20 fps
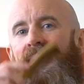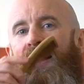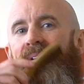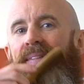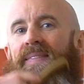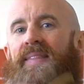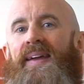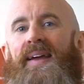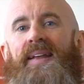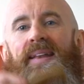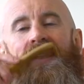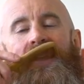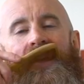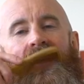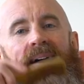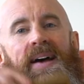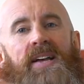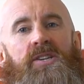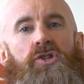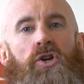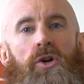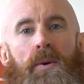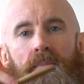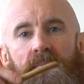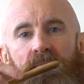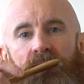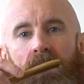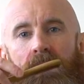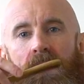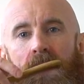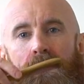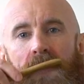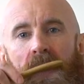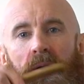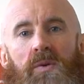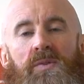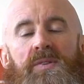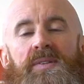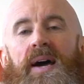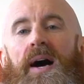And then as you come from the
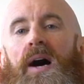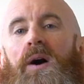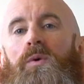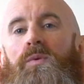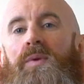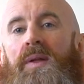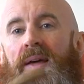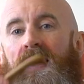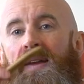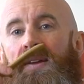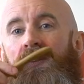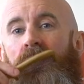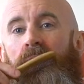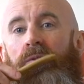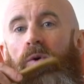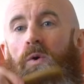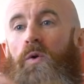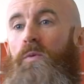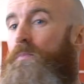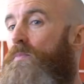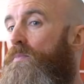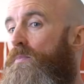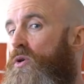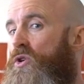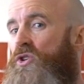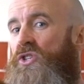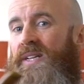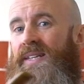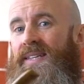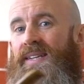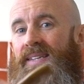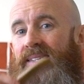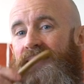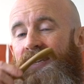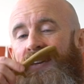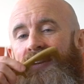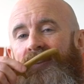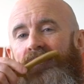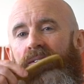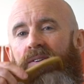mouth down, you don't push into the
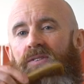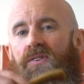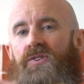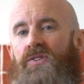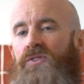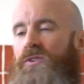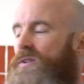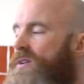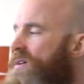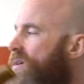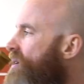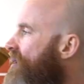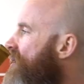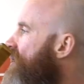skin. You're just going to